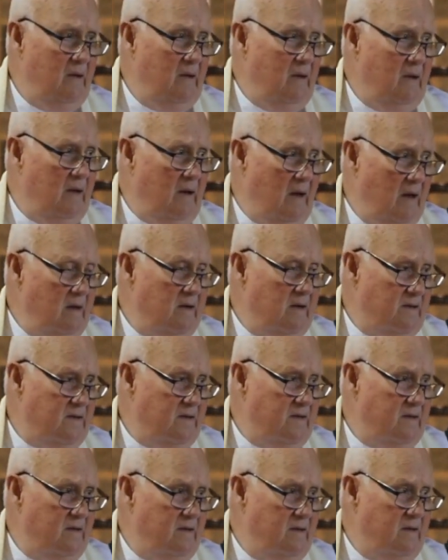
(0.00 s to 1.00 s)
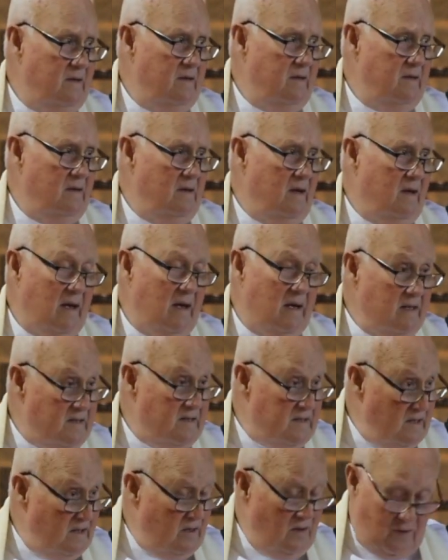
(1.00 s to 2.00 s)
Angus, I can
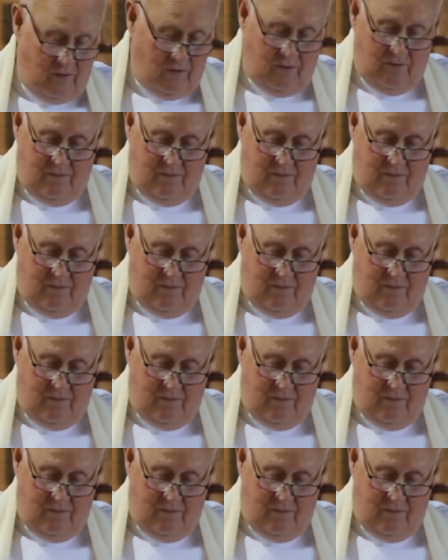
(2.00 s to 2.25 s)
see you.